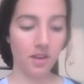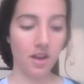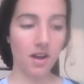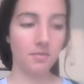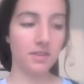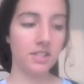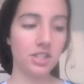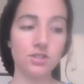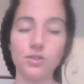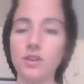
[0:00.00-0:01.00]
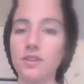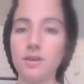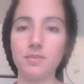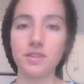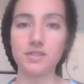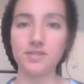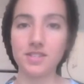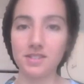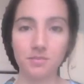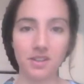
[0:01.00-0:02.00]
It's just called that because of the
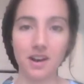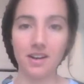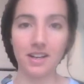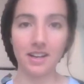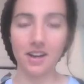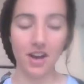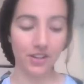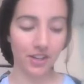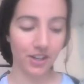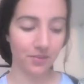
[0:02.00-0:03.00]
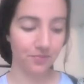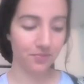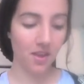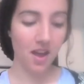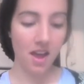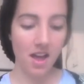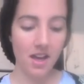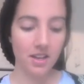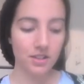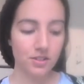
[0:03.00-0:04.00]
similarity in color.
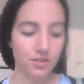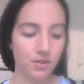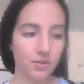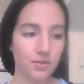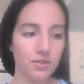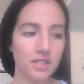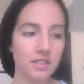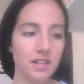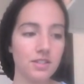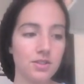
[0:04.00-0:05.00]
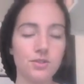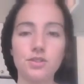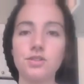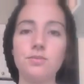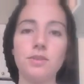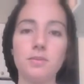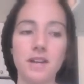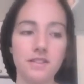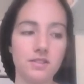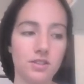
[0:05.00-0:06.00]
So the reason I chose to speak
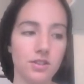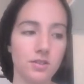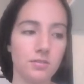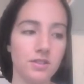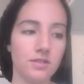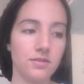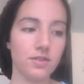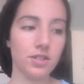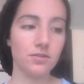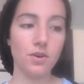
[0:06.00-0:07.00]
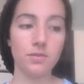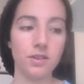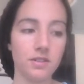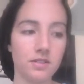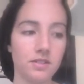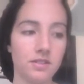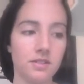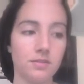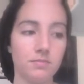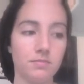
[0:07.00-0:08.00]
about this herb is, first of all, because
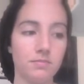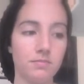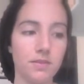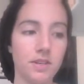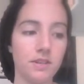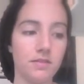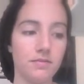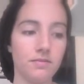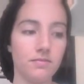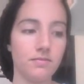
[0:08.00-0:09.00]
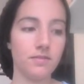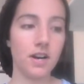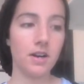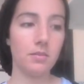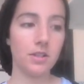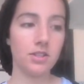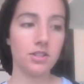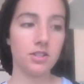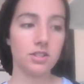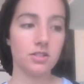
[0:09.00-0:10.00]
it's been very
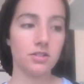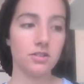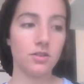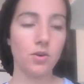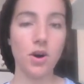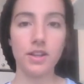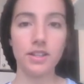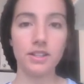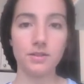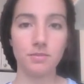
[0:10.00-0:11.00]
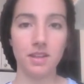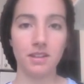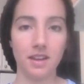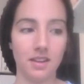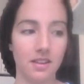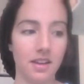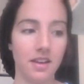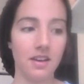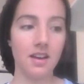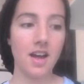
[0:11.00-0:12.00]
much calling to me
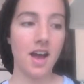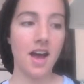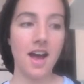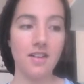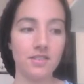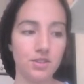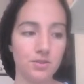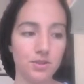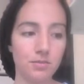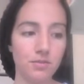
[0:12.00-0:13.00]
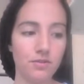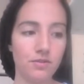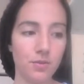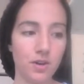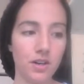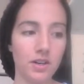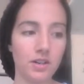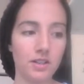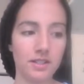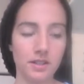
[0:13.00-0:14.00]
lately. I haven't used it
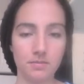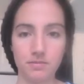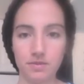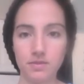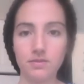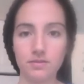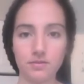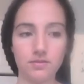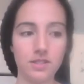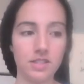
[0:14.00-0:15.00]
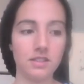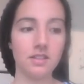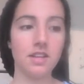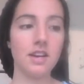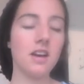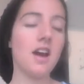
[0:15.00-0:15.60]
before except recently,